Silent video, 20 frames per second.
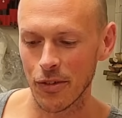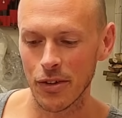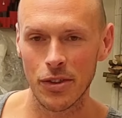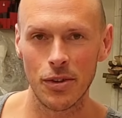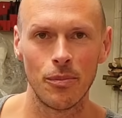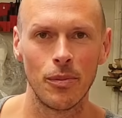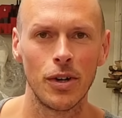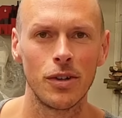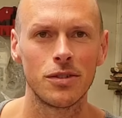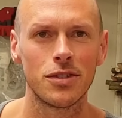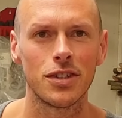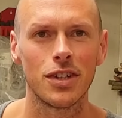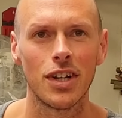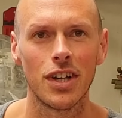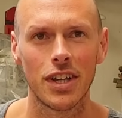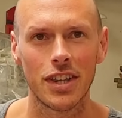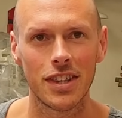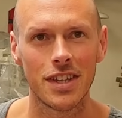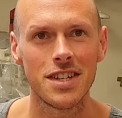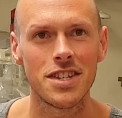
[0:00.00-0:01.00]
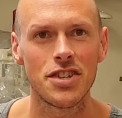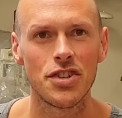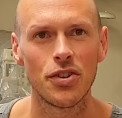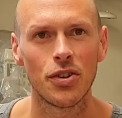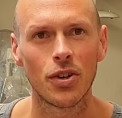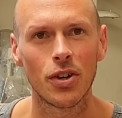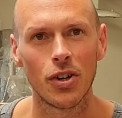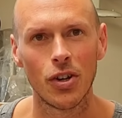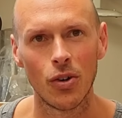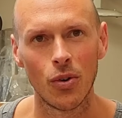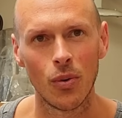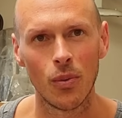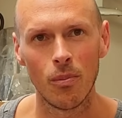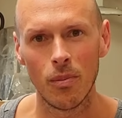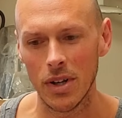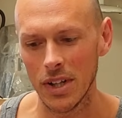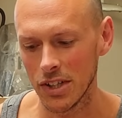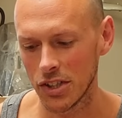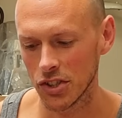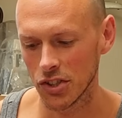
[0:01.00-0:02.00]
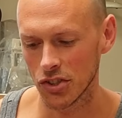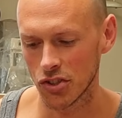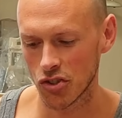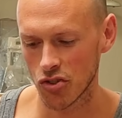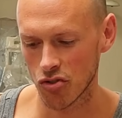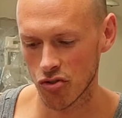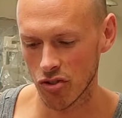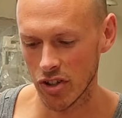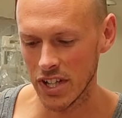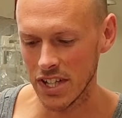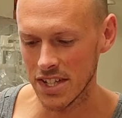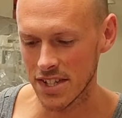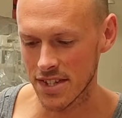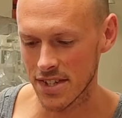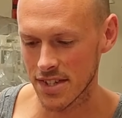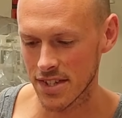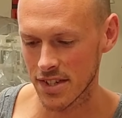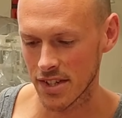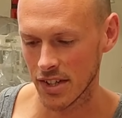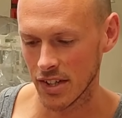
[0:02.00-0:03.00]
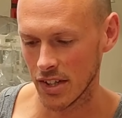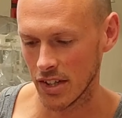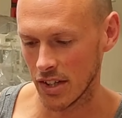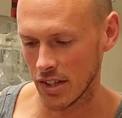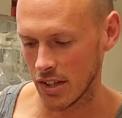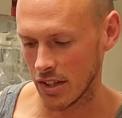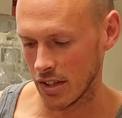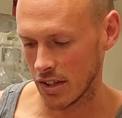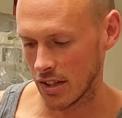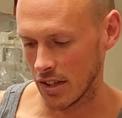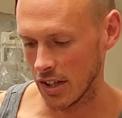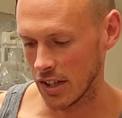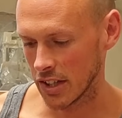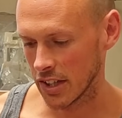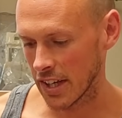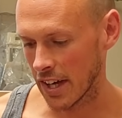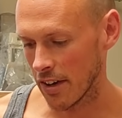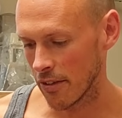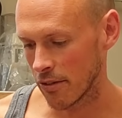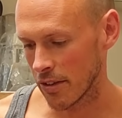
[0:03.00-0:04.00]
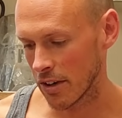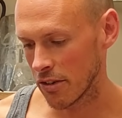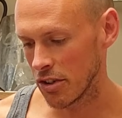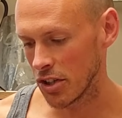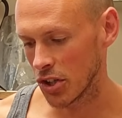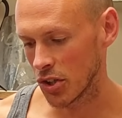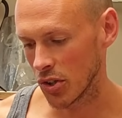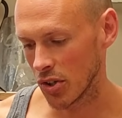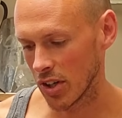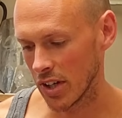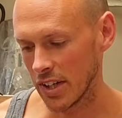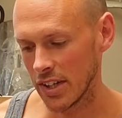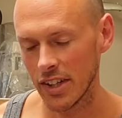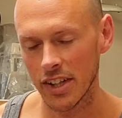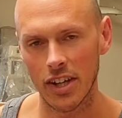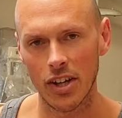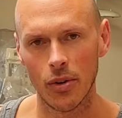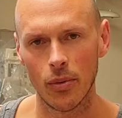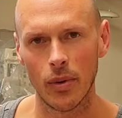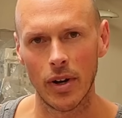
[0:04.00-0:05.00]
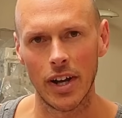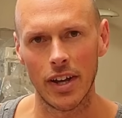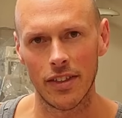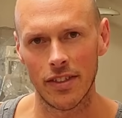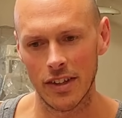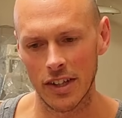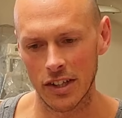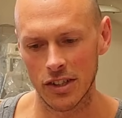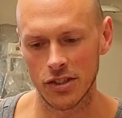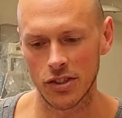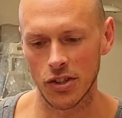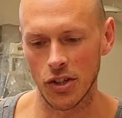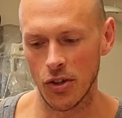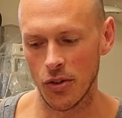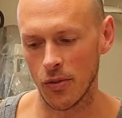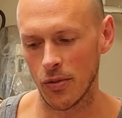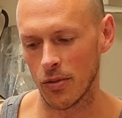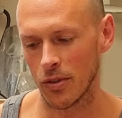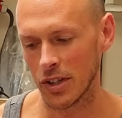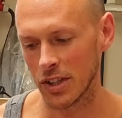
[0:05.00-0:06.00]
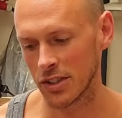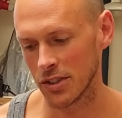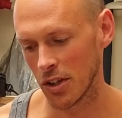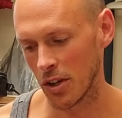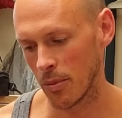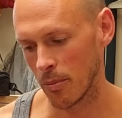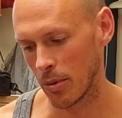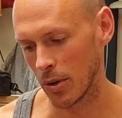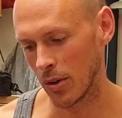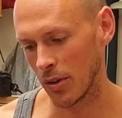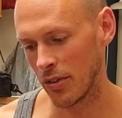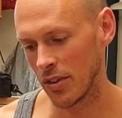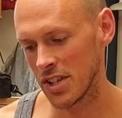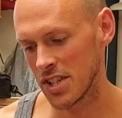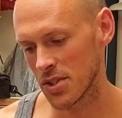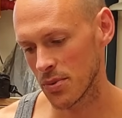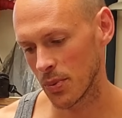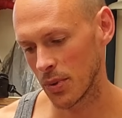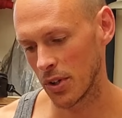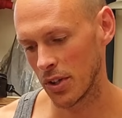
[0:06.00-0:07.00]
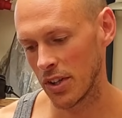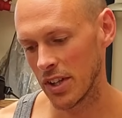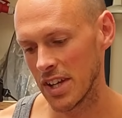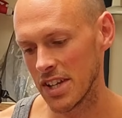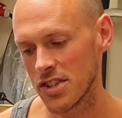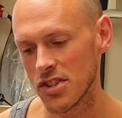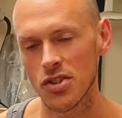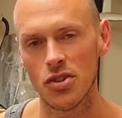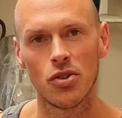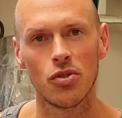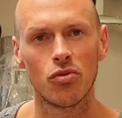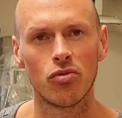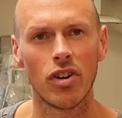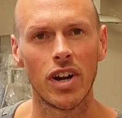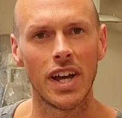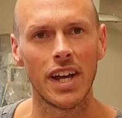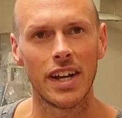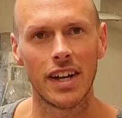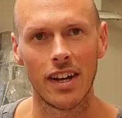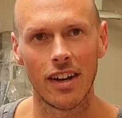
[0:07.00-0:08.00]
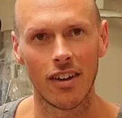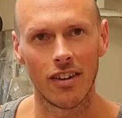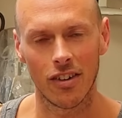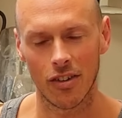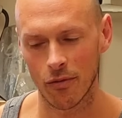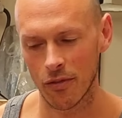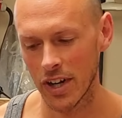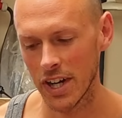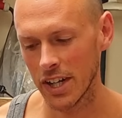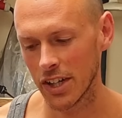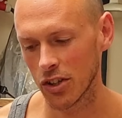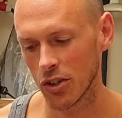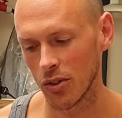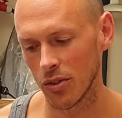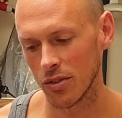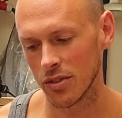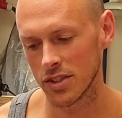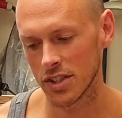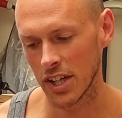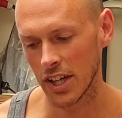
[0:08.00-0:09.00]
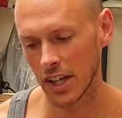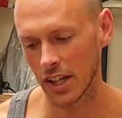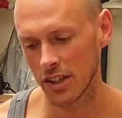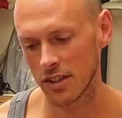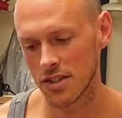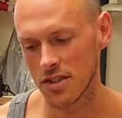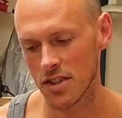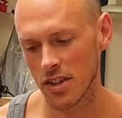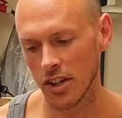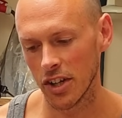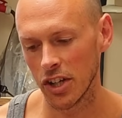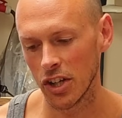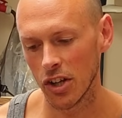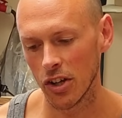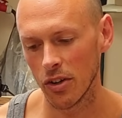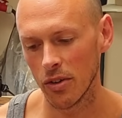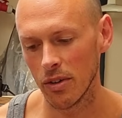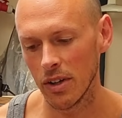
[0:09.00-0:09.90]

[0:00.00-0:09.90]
with a motor like this, you can normally just trace and get a very good idea where things go. For example, on this one, there's two red red contacts that I know